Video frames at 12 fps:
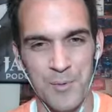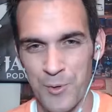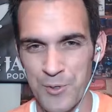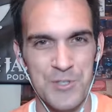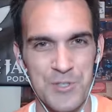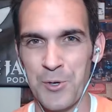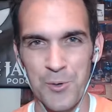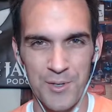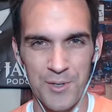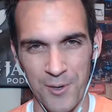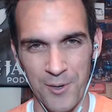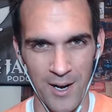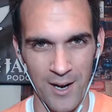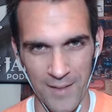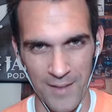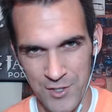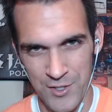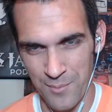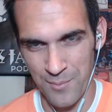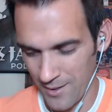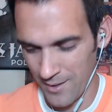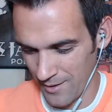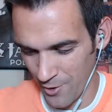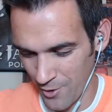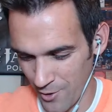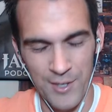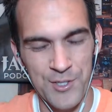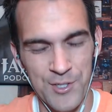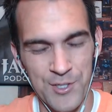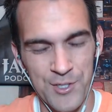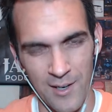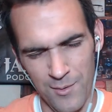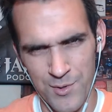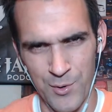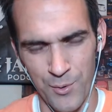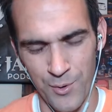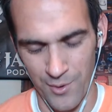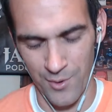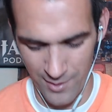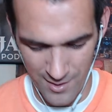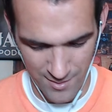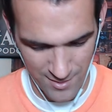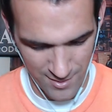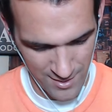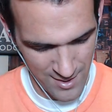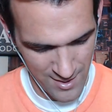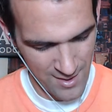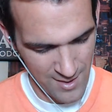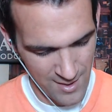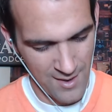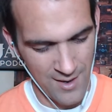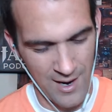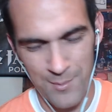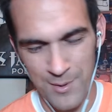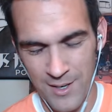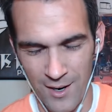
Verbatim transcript: You were just Googling around. That should be in the Urban Dictionary. I've